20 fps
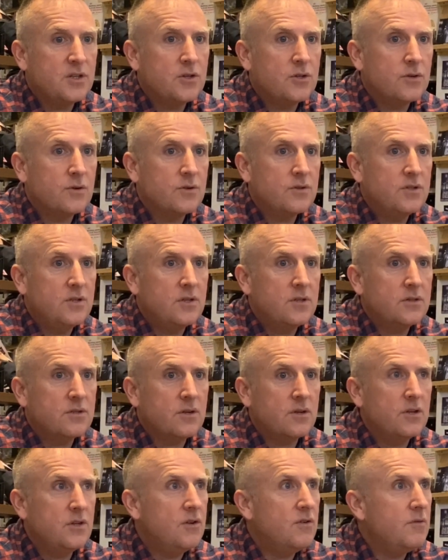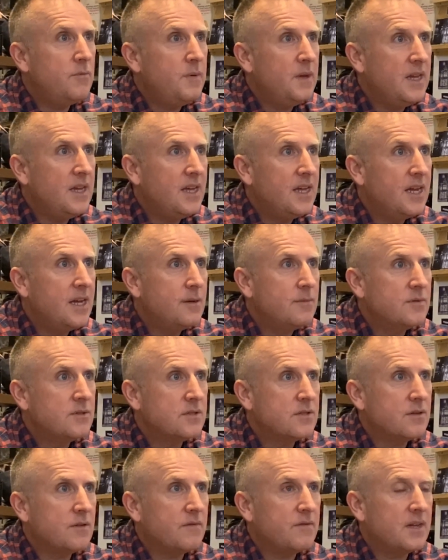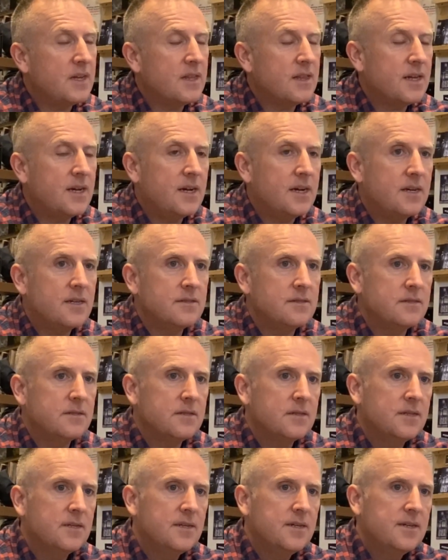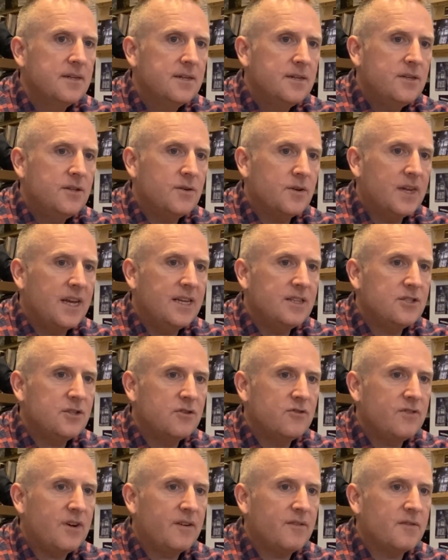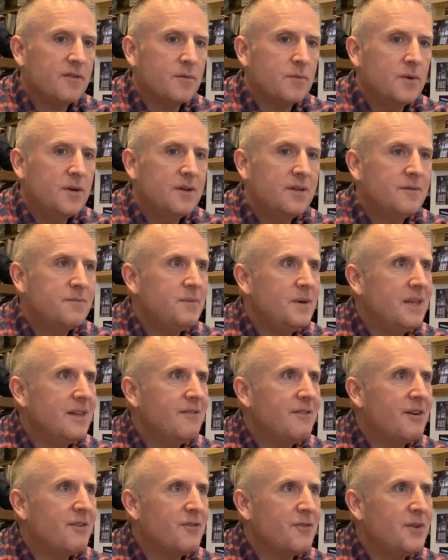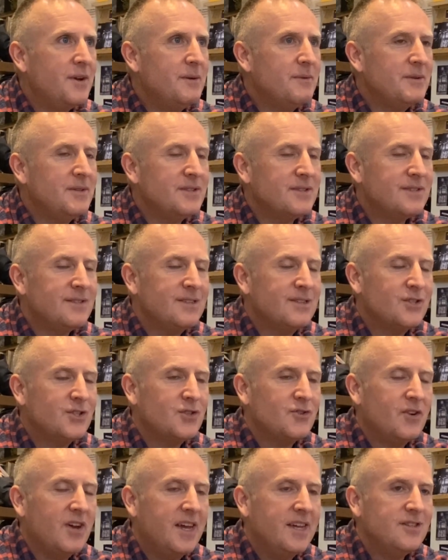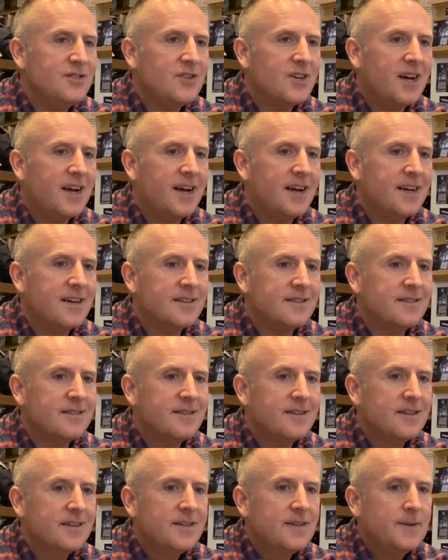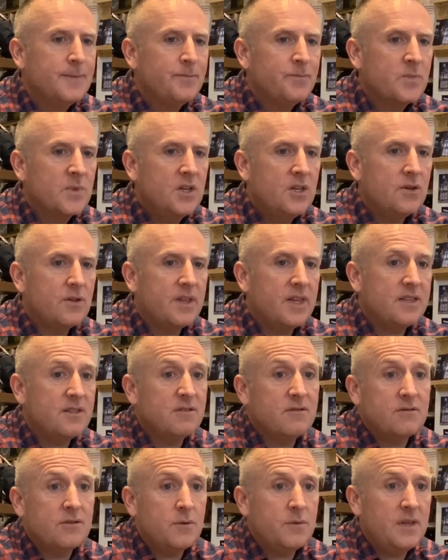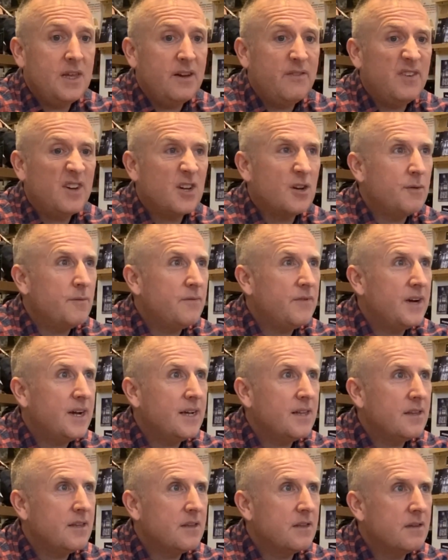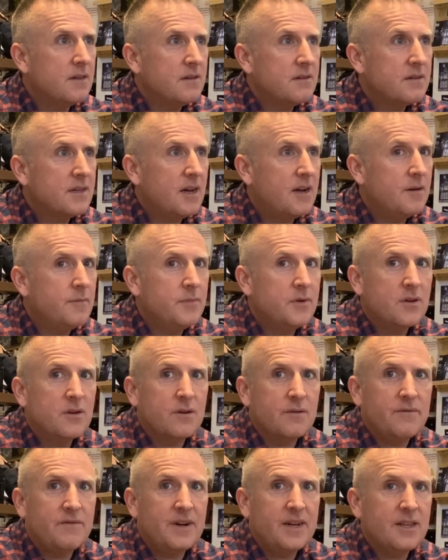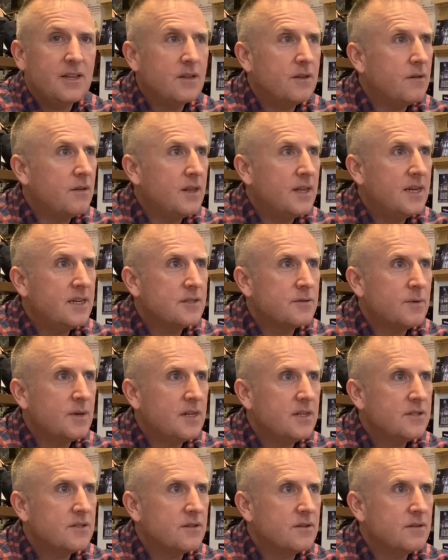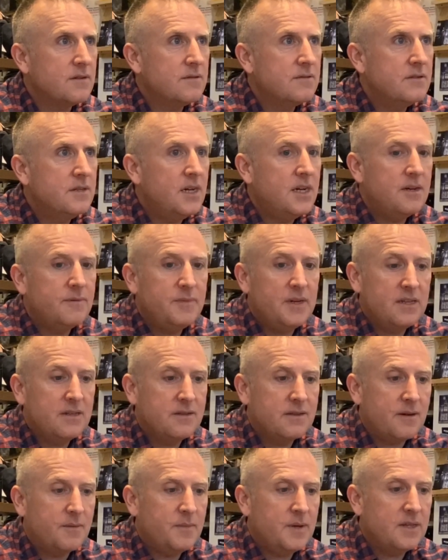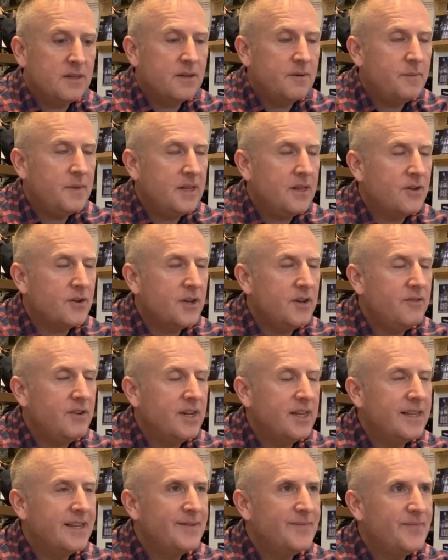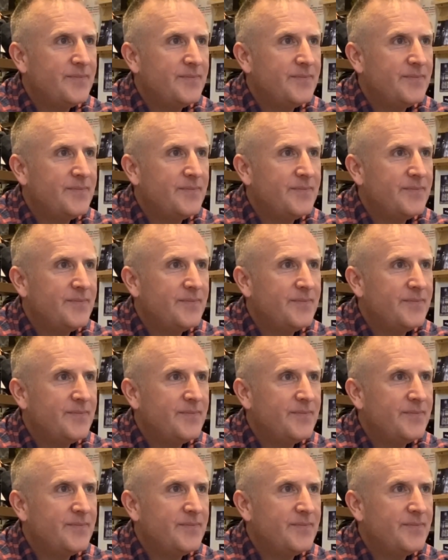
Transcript: the door to sort of European games and stuff like that, and you know, getting to travel the world being a referee, which is just strange. And you know, then doing the FA Cup final, the Carabao Cup final, and all that as well. So yeah, I've been lucky really.